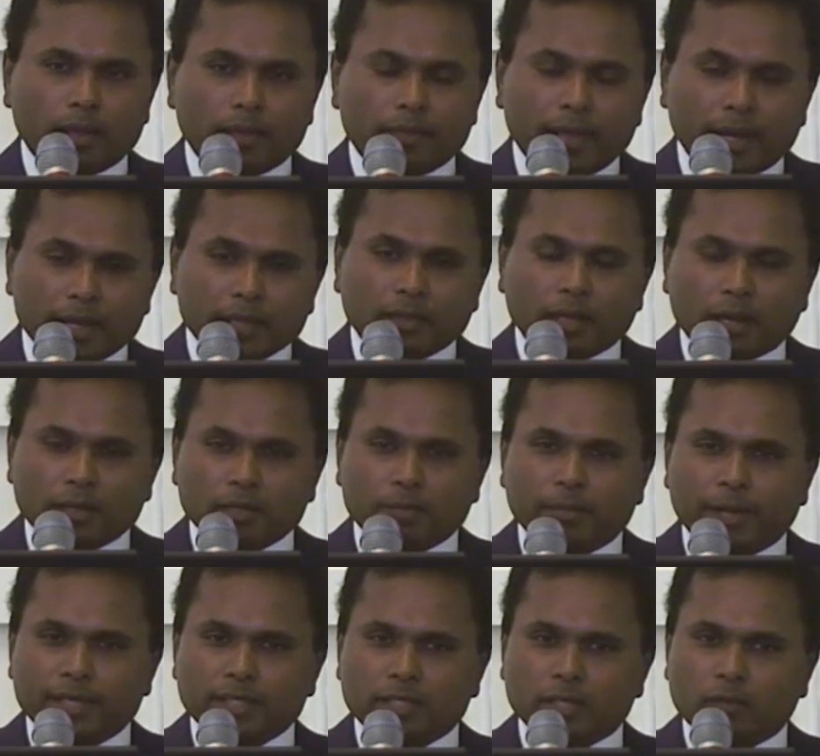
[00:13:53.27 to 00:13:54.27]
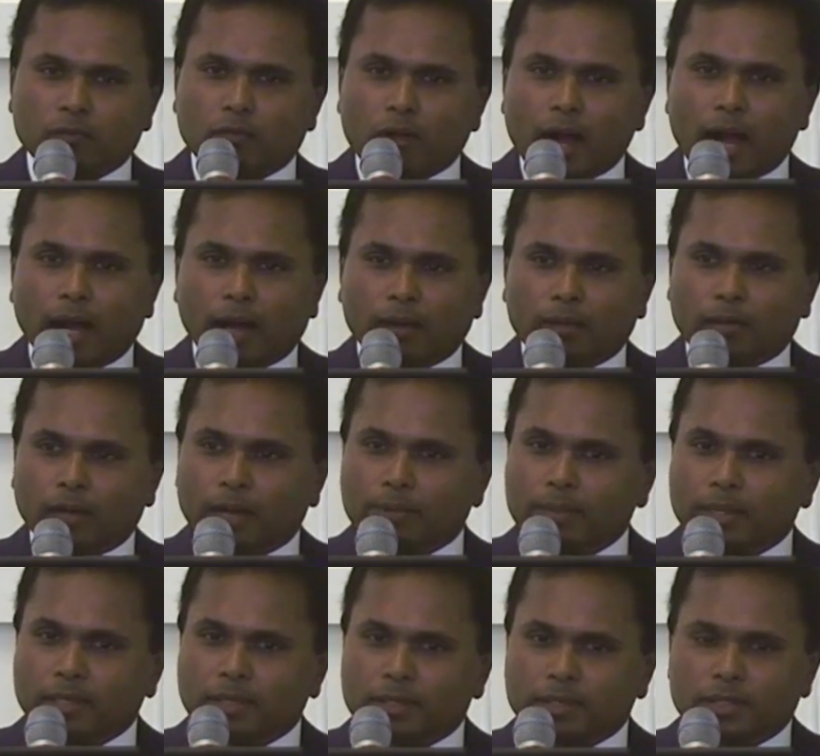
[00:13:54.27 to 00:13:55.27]
then I thought to myself, wow,
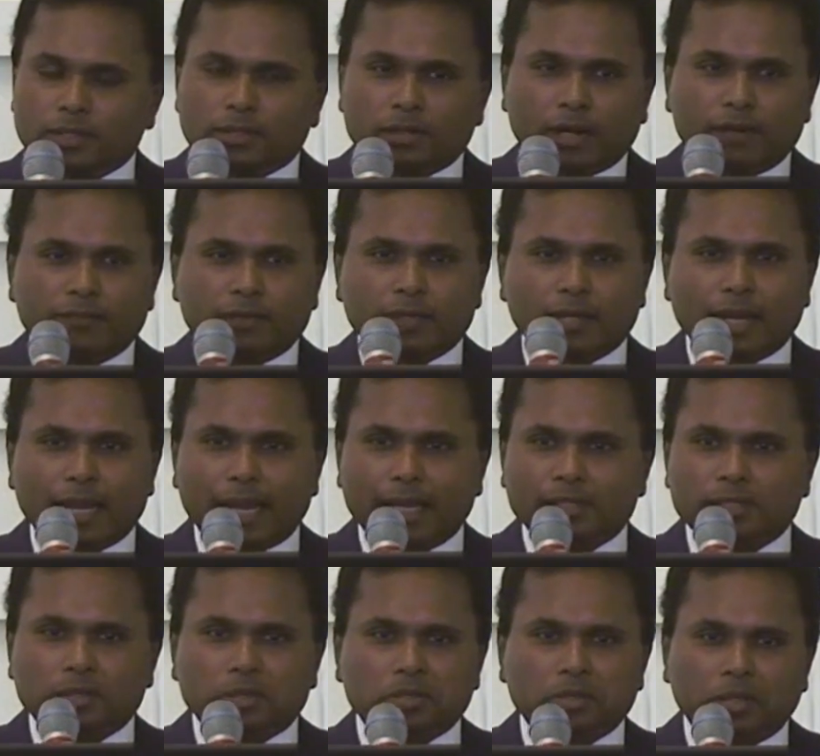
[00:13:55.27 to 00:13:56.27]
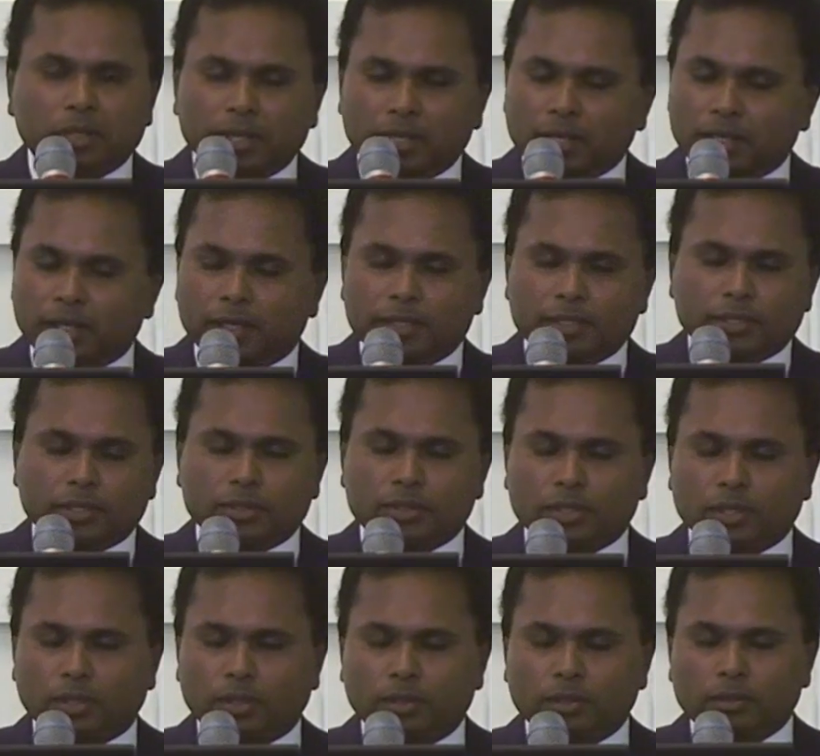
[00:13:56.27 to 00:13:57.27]
I've been in Detroit for the last 30 years or
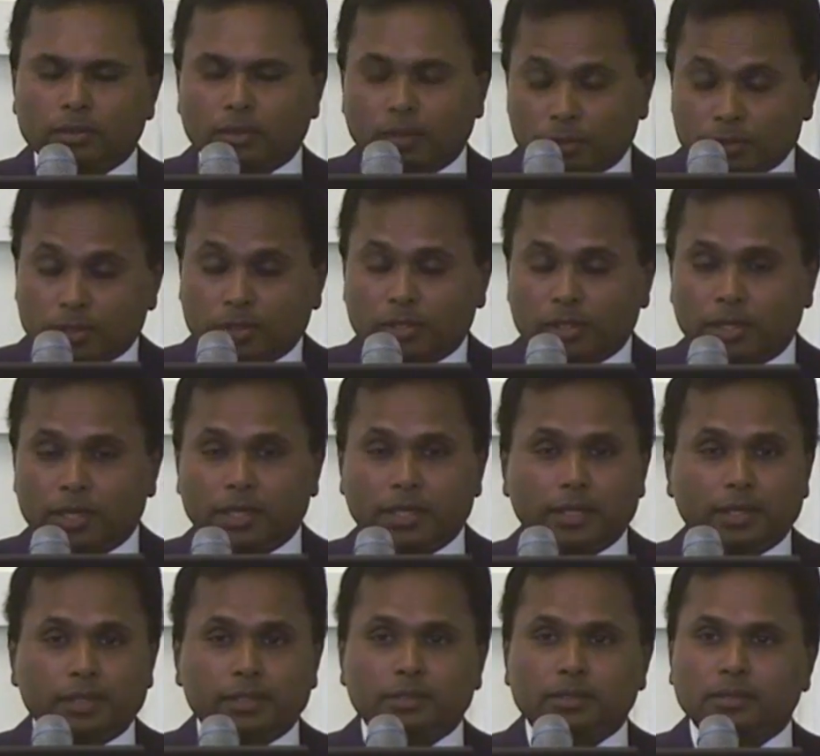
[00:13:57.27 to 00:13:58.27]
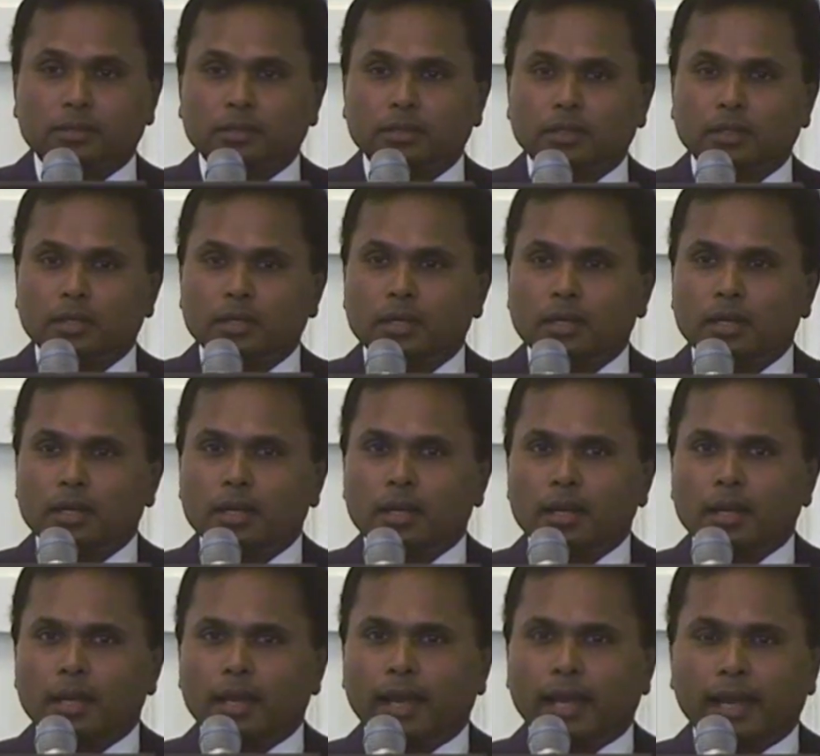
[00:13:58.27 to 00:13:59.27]
so, close to 30 years.
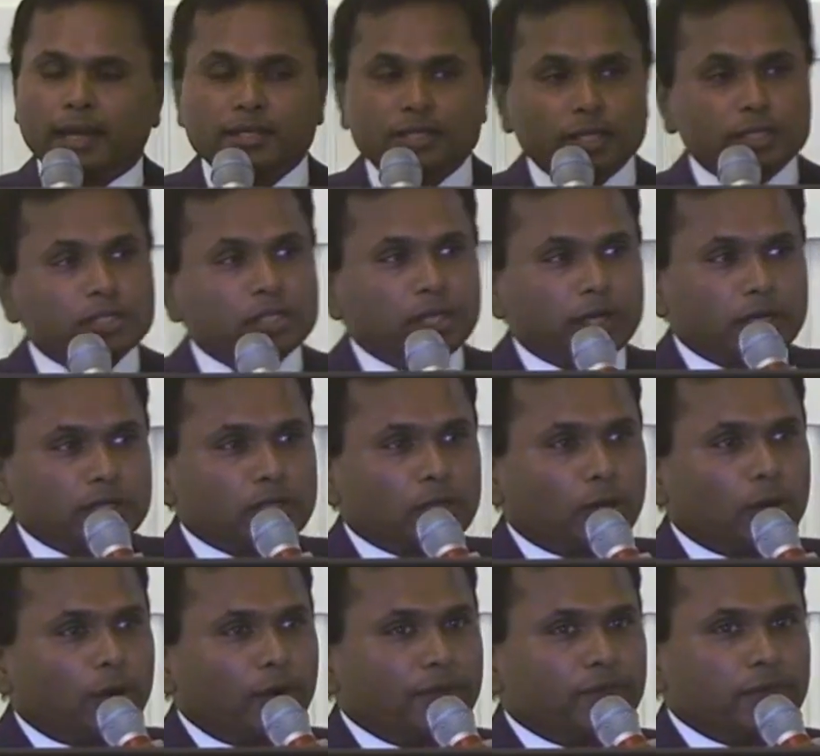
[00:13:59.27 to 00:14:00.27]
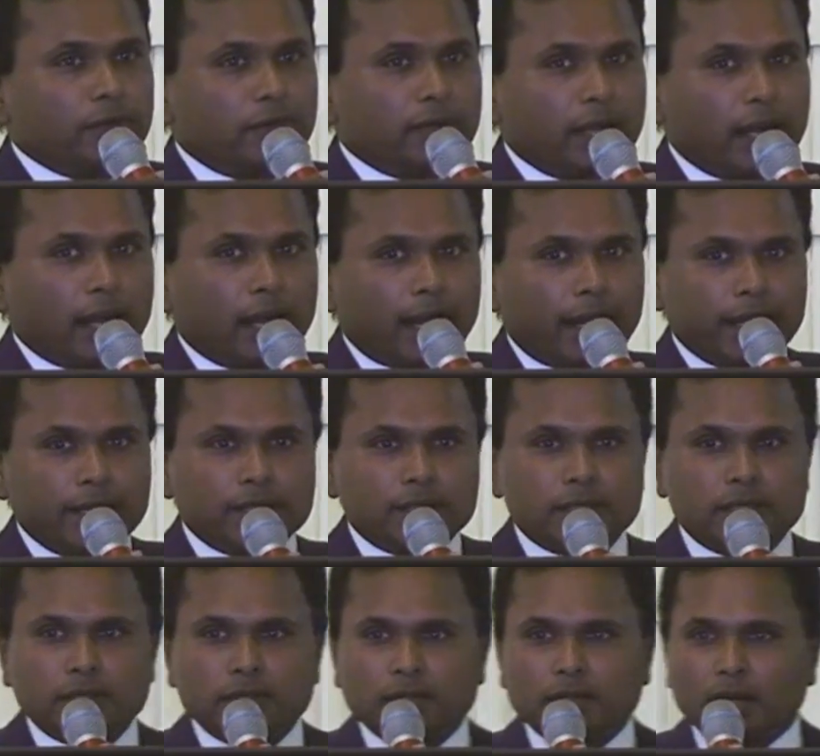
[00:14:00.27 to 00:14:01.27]
And 6 years ago, if you
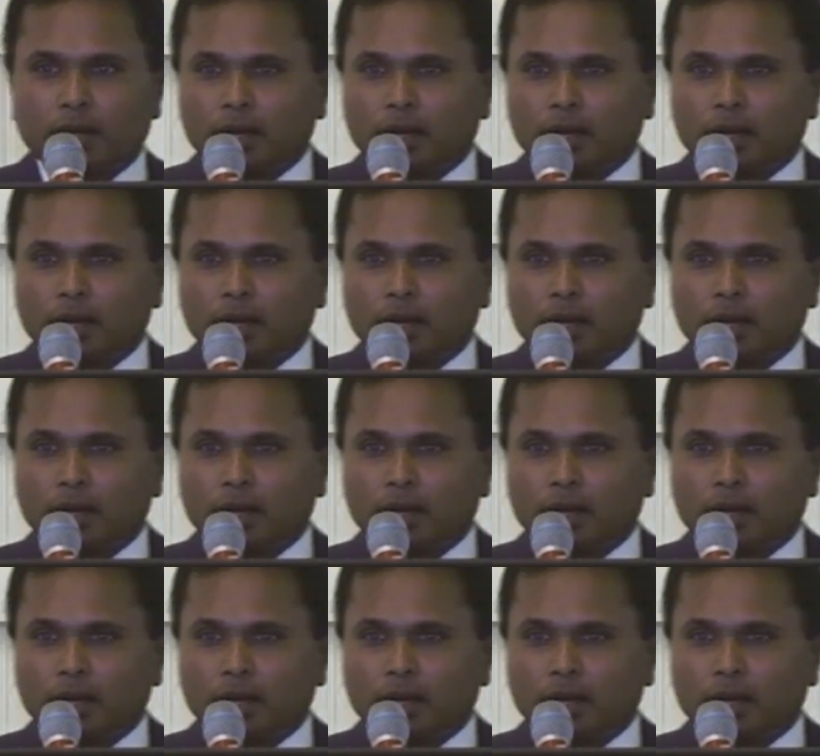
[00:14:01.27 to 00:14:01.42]
realize,